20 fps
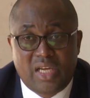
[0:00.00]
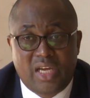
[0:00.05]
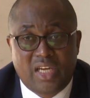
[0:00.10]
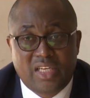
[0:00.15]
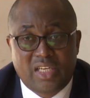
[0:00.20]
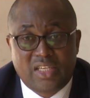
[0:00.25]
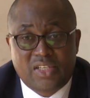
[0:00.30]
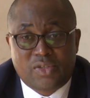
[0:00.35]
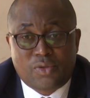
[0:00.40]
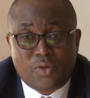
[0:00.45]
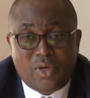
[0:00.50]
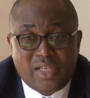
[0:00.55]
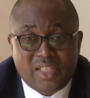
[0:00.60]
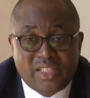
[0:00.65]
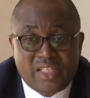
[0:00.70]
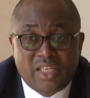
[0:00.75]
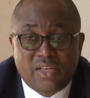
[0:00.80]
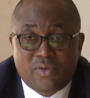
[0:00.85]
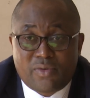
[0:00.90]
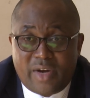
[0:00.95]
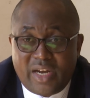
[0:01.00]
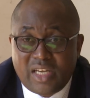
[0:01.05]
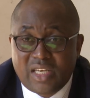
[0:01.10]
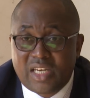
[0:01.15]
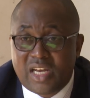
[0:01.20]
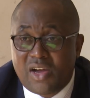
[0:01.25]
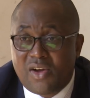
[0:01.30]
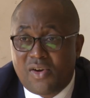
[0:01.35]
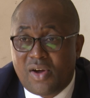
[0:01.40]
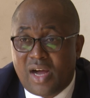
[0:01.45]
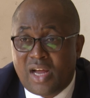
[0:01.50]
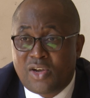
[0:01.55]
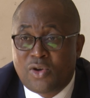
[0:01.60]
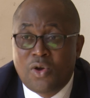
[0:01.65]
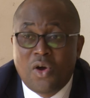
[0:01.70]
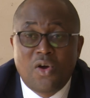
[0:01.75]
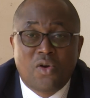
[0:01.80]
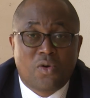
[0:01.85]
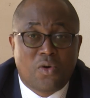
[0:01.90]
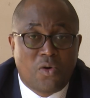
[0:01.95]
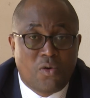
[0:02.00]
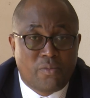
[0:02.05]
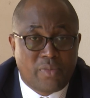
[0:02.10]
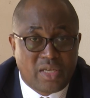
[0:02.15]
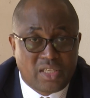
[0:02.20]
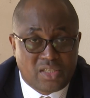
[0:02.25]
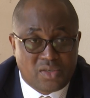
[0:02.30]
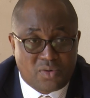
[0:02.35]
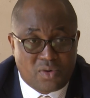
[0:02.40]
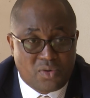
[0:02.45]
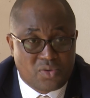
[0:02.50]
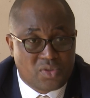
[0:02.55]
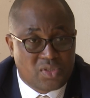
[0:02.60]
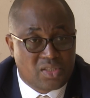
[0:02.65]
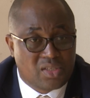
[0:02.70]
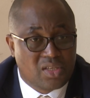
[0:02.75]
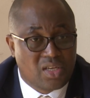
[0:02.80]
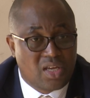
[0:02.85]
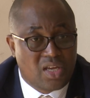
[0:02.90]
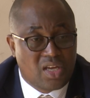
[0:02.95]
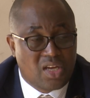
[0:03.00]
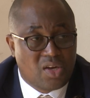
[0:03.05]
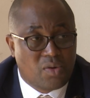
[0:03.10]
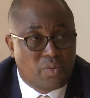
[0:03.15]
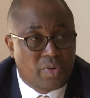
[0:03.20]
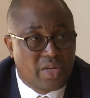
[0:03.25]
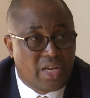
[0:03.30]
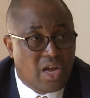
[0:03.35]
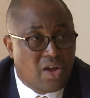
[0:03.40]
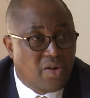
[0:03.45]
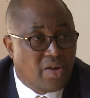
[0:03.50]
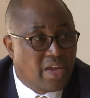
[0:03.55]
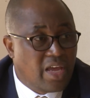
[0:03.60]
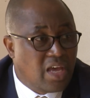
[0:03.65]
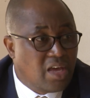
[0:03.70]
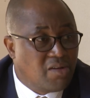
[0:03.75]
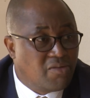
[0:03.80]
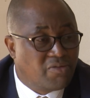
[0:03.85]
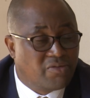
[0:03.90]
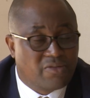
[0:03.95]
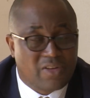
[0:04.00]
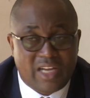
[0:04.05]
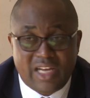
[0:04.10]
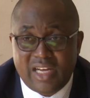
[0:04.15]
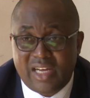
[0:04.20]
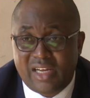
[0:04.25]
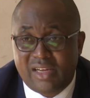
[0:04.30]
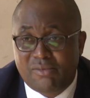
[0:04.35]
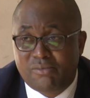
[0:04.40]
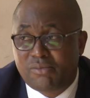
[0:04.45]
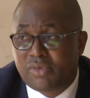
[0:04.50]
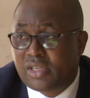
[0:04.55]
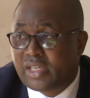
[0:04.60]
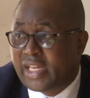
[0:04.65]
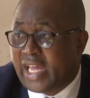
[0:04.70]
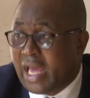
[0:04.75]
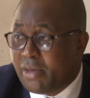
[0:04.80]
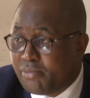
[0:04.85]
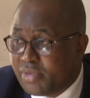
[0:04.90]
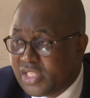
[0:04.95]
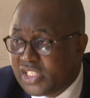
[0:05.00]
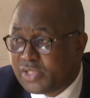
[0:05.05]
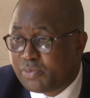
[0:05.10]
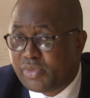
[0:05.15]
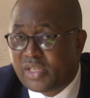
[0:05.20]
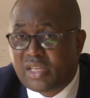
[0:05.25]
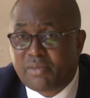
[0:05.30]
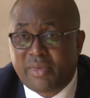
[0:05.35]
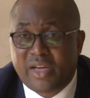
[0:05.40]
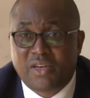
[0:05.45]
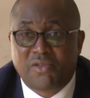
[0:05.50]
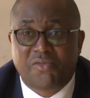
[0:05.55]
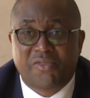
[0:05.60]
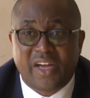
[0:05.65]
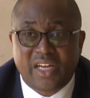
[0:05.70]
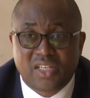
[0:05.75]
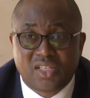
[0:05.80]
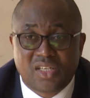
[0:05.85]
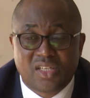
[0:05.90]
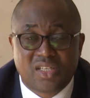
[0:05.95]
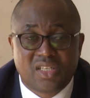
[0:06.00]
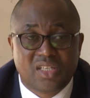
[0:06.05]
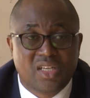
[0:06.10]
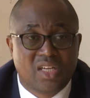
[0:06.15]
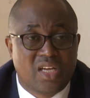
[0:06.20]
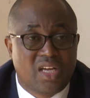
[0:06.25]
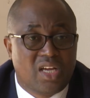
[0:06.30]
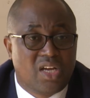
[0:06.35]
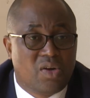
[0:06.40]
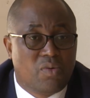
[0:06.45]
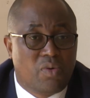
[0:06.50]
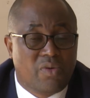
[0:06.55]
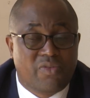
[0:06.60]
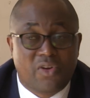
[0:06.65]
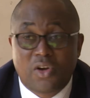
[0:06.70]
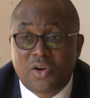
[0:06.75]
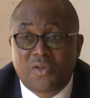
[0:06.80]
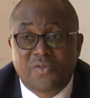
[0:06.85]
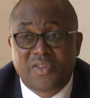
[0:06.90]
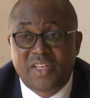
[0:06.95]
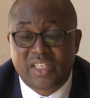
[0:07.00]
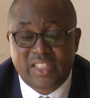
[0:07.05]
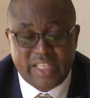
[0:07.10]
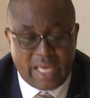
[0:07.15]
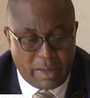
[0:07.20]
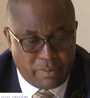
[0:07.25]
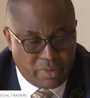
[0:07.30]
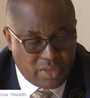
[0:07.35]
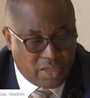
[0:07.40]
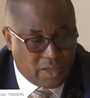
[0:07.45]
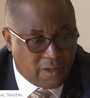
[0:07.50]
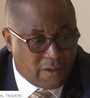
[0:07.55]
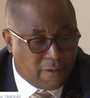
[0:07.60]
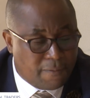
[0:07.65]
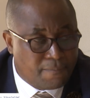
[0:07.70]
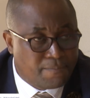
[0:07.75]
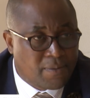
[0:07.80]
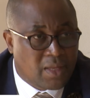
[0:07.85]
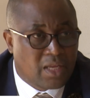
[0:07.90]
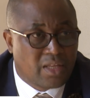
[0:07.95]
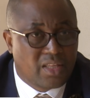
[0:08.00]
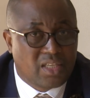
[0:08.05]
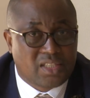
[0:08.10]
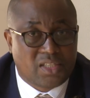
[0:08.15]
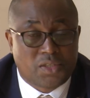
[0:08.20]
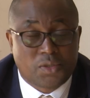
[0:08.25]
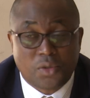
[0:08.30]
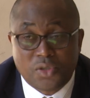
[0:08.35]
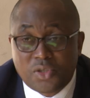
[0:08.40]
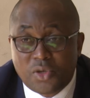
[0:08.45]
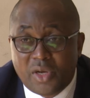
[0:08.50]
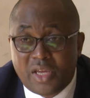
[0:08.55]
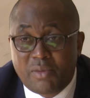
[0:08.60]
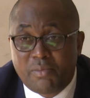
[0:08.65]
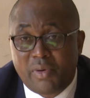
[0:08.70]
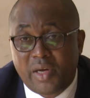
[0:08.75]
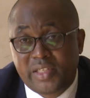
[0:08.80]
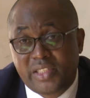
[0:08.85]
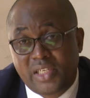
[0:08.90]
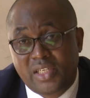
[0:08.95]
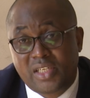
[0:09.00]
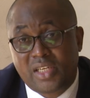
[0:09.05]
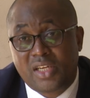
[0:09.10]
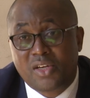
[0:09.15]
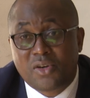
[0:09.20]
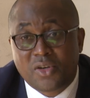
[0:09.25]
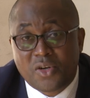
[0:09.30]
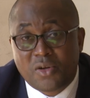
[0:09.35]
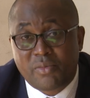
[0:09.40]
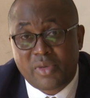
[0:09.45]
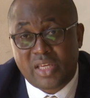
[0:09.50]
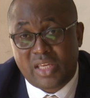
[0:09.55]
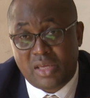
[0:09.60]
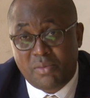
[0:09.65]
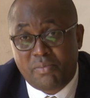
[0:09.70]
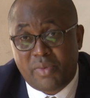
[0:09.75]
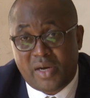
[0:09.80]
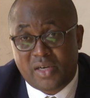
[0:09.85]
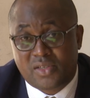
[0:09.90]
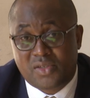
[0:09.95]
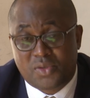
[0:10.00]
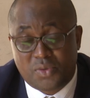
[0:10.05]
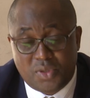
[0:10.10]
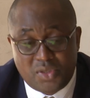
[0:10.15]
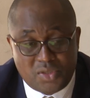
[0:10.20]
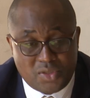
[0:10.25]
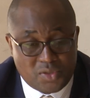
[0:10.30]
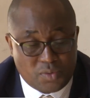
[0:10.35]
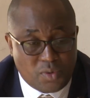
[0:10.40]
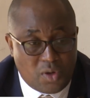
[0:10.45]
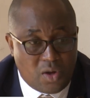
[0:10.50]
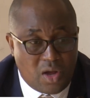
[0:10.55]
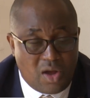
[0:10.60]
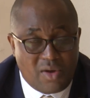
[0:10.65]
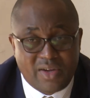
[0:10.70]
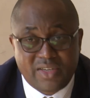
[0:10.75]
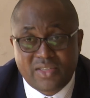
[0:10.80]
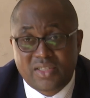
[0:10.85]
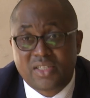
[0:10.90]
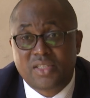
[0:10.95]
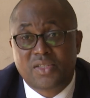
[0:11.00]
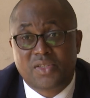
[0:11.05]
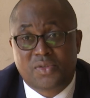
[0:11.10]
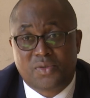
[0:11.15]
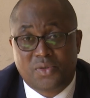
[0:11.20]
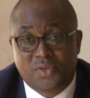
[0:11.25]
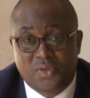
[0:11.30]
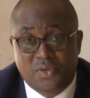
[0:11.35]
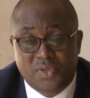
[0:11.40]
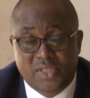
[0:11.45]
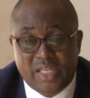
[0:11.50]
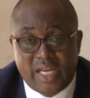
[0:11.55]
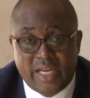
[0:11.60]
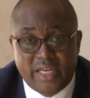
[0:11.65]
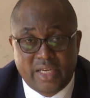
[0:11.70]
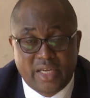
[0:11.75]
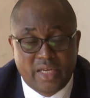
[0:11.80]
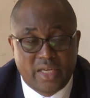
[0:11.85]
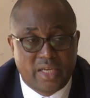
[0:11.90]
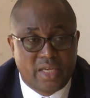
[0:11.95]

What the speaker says: And as you are seeing right now, along all major roads, we now have cabins being manufactured with a lot of things happening. There's a social impact and economic impact to it as well. I'll address the social side.